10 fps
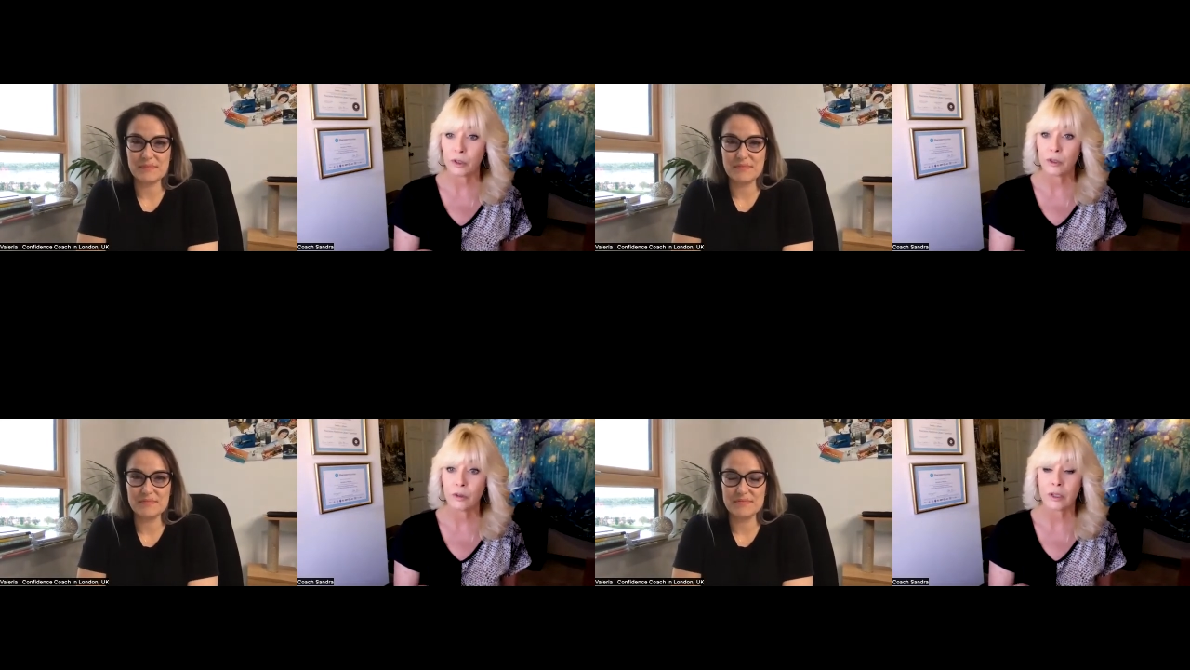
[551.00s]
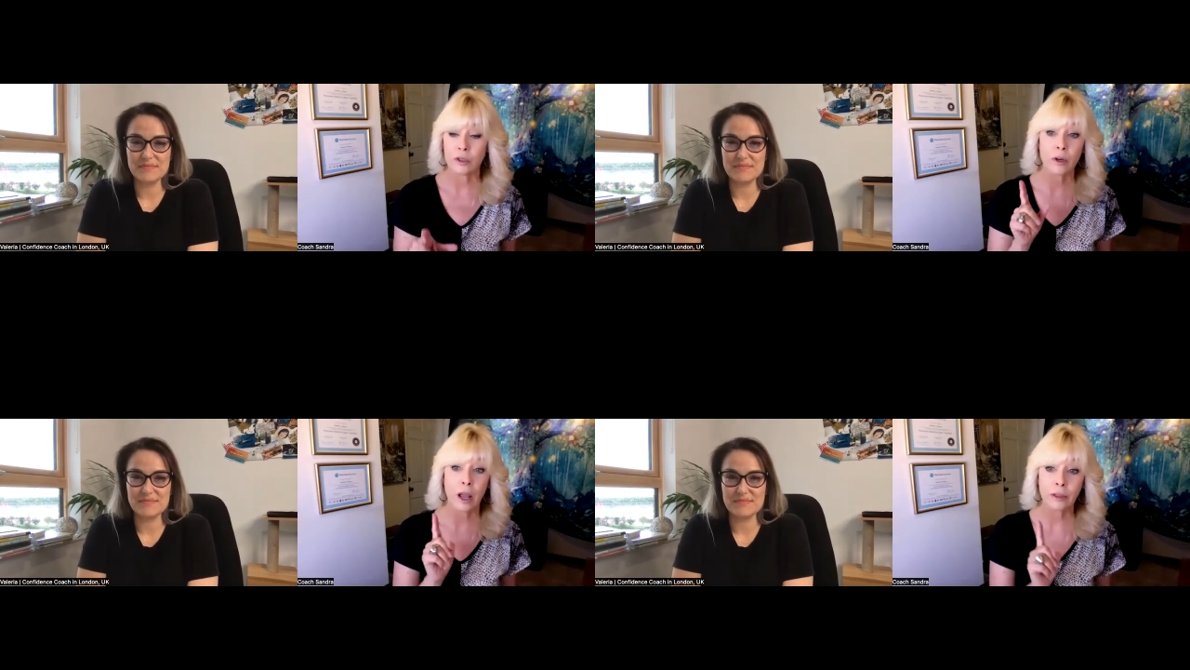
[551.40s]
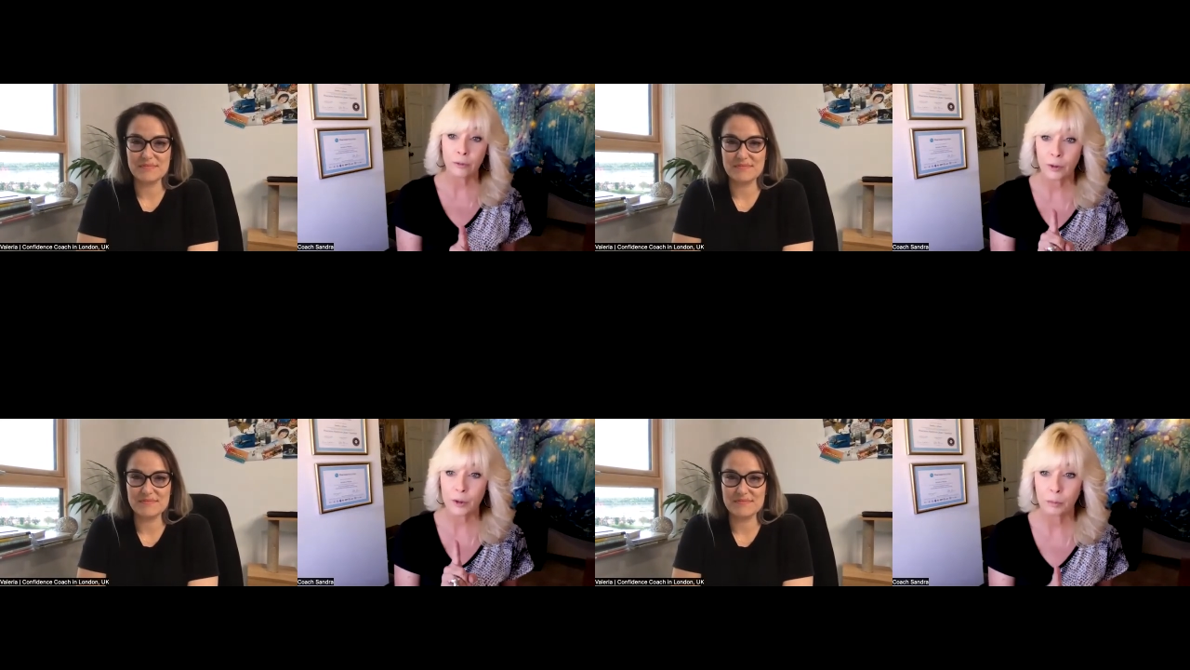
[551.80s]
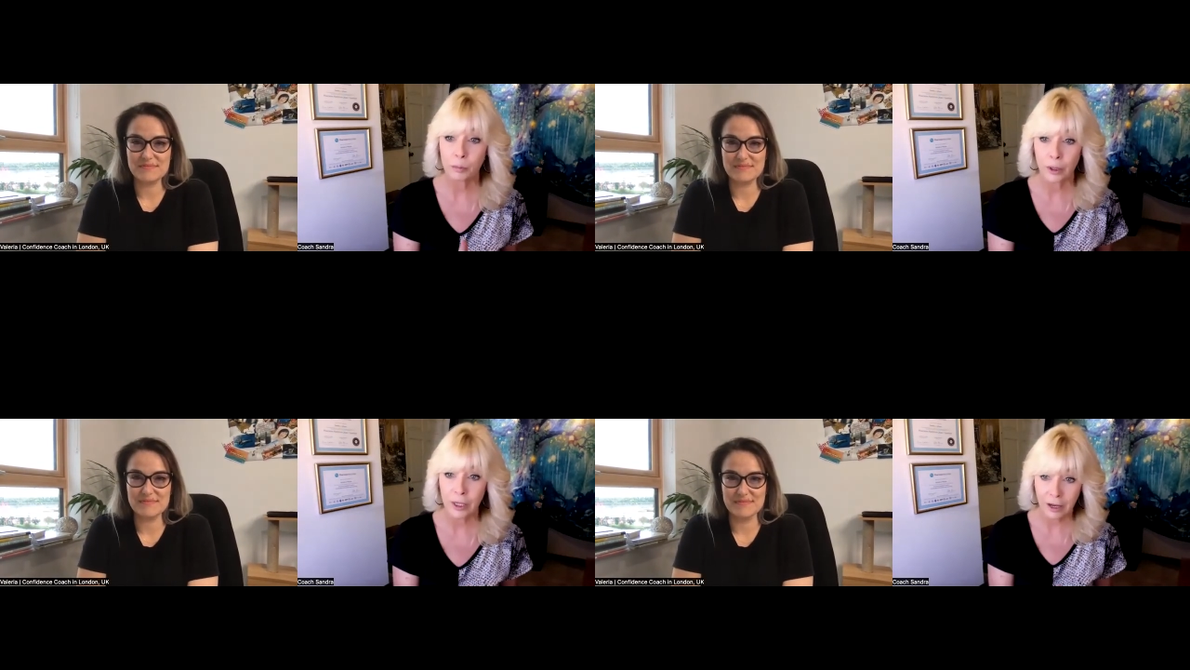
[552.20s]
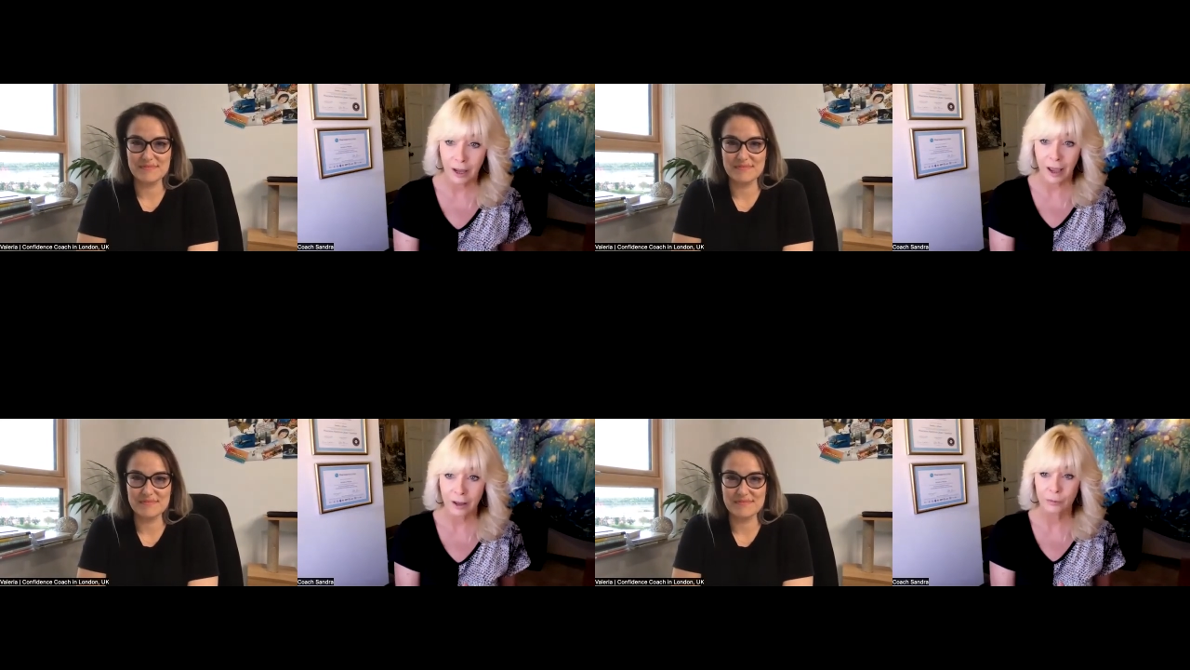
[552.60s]
Speaker 1: to do this, you're not the first booking I
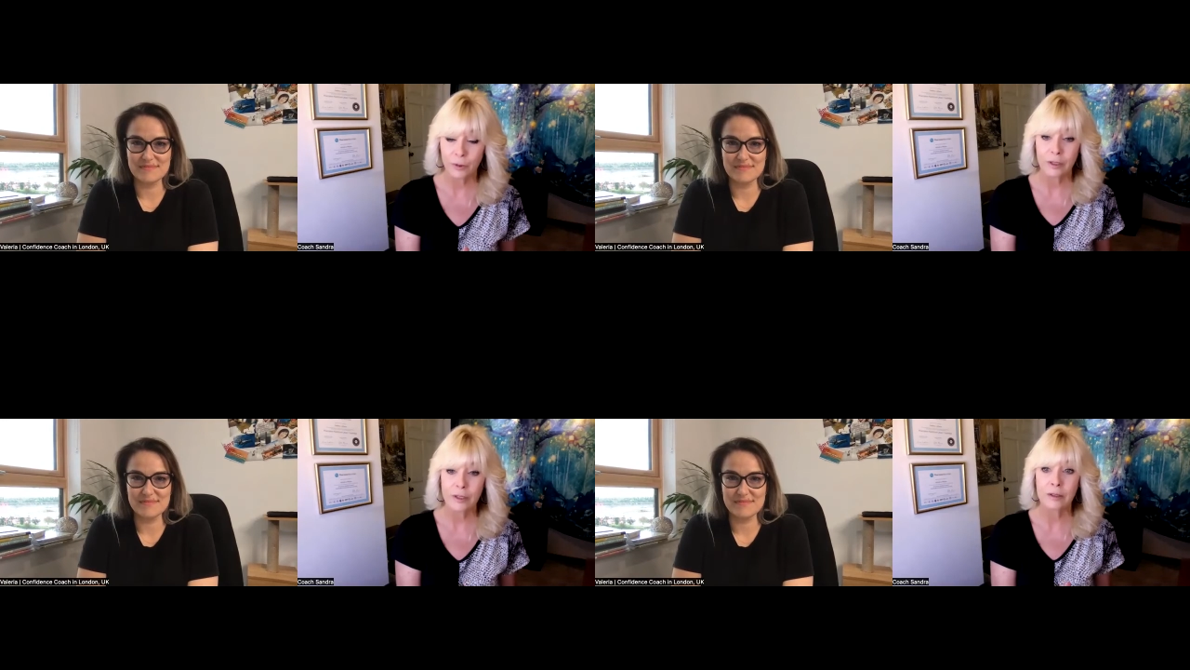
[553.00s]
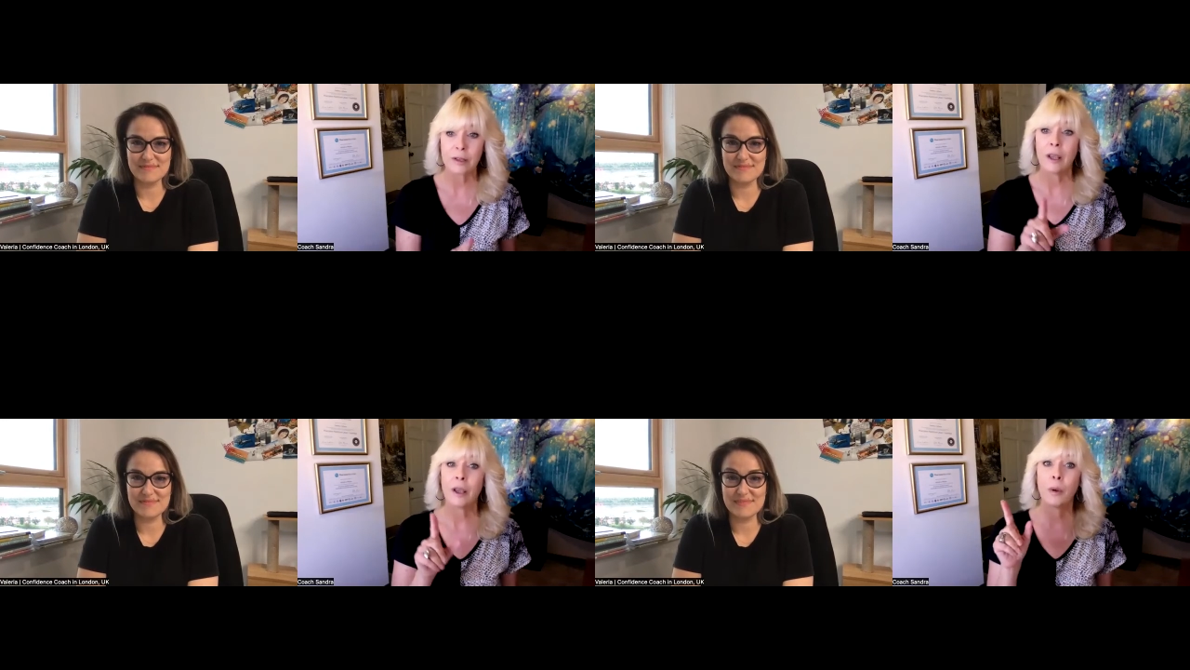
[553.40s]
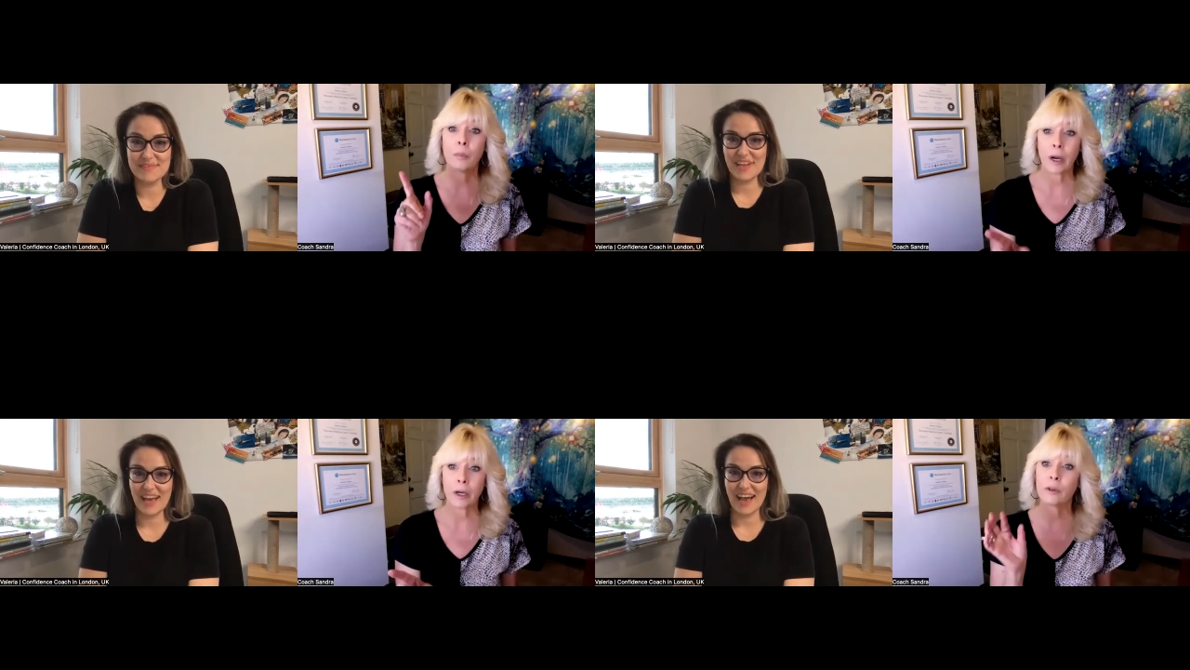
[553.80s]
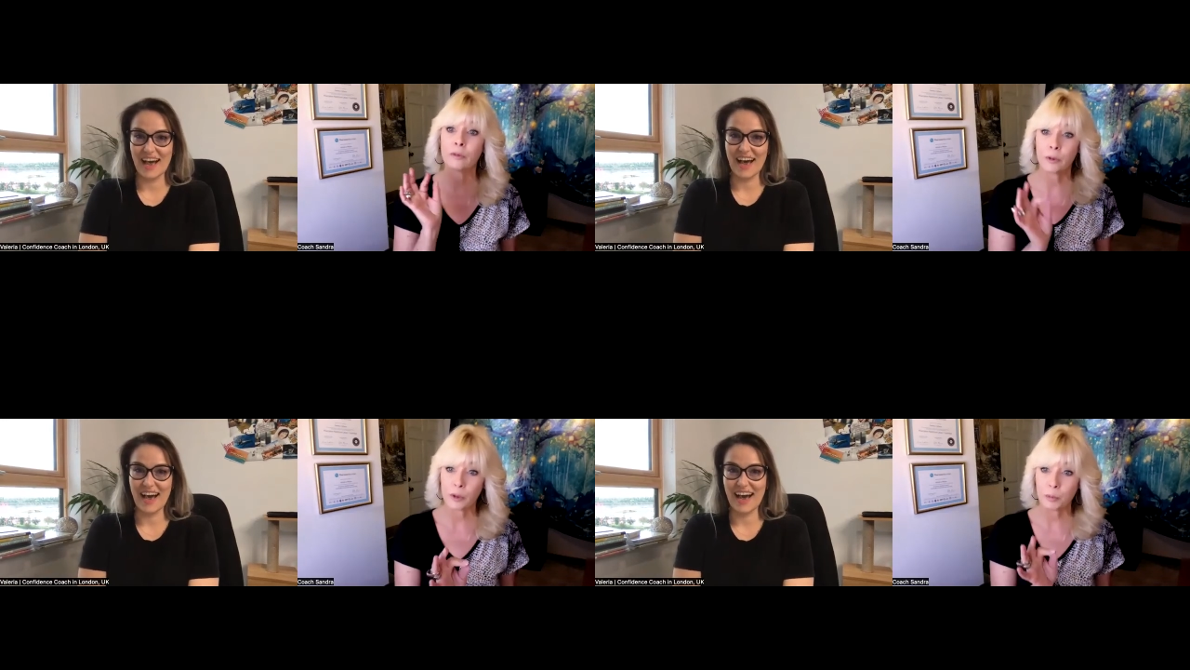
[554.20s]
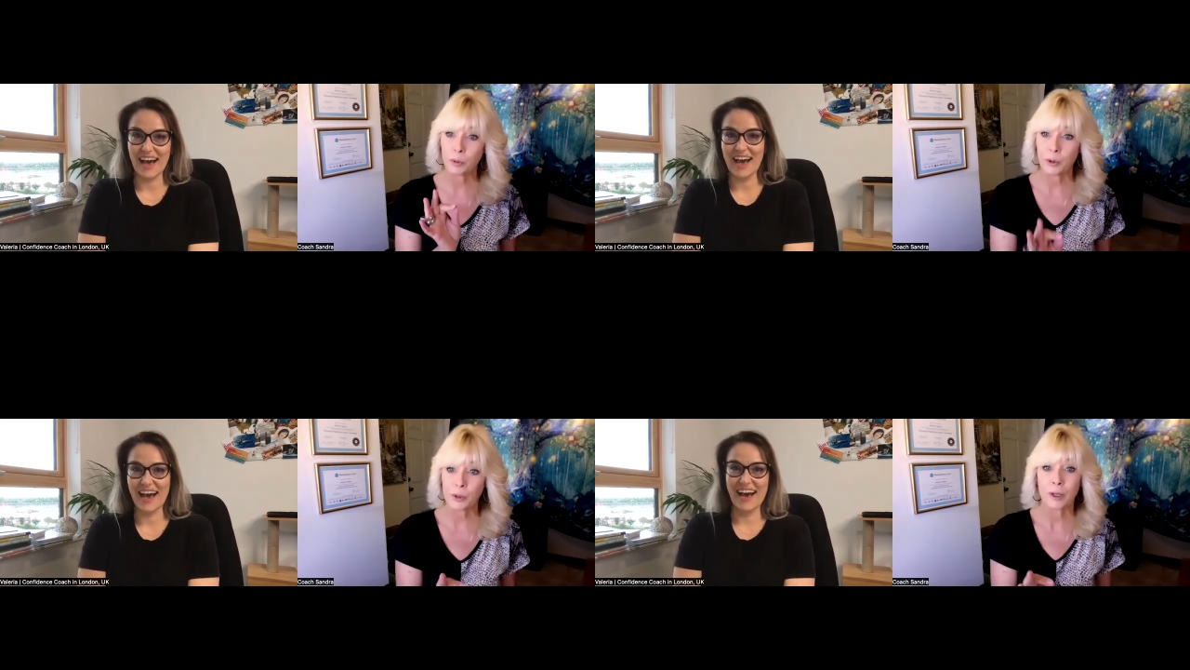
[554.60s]
had for this, but you're the first
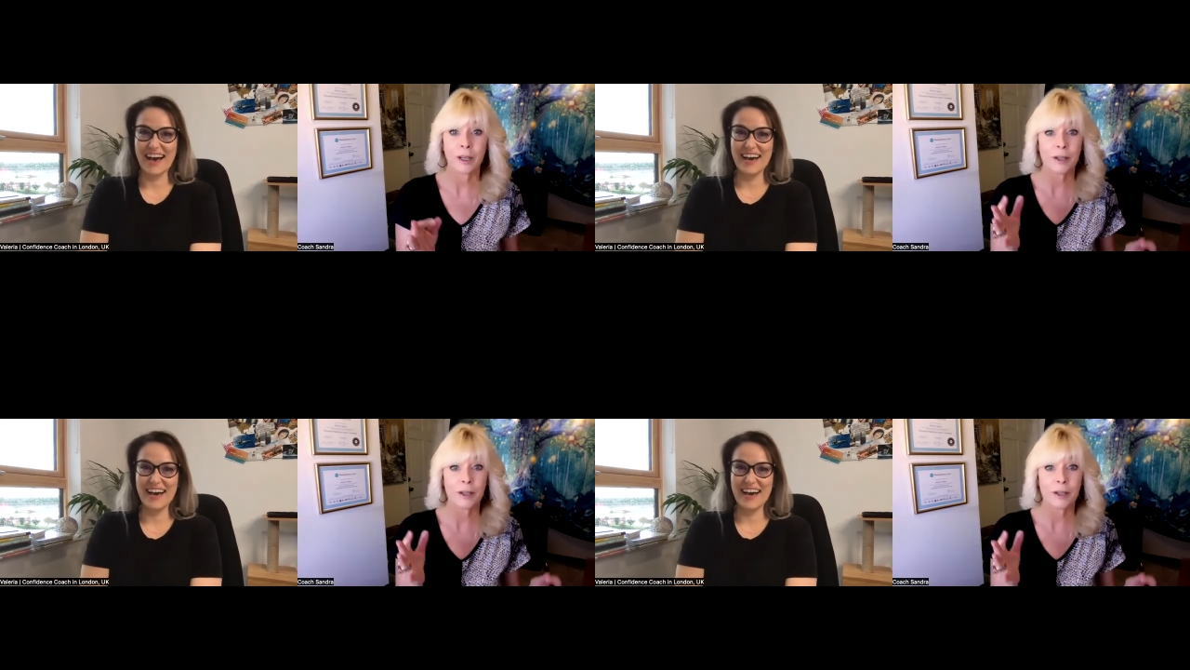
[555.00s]
person